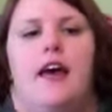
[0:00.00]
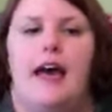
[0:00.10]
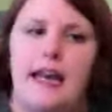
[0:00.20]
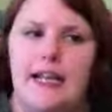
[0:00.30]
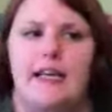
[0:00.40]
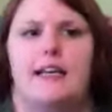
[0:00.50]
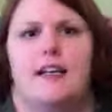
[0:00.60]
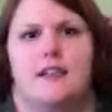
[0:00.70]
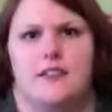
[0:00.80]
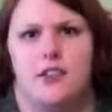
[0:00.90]
edit
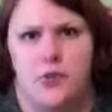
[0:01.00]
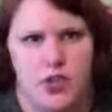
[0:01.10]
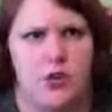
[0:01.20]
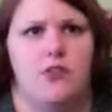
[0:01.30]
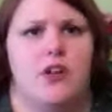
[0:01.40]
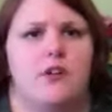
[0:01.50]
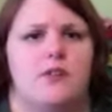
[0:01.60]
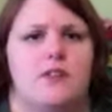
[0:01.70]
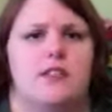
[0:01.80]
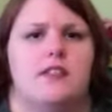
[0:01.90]
and do show
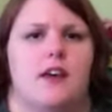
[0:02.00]
notes.